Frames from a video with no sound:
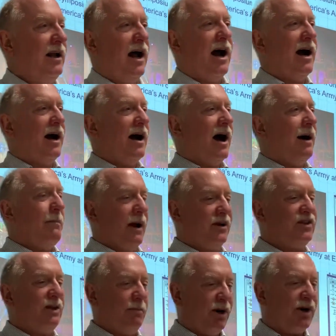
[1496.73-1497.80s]

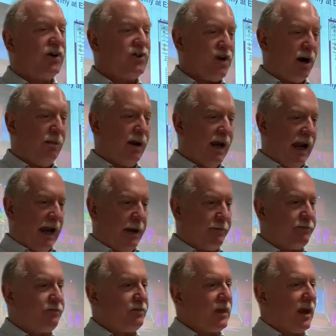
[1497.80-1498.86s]
about the America's Army
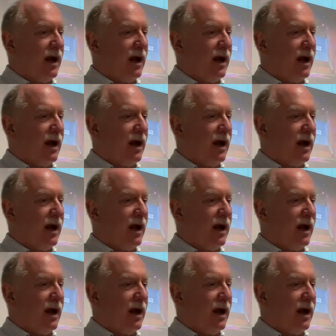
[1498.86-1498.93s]
game.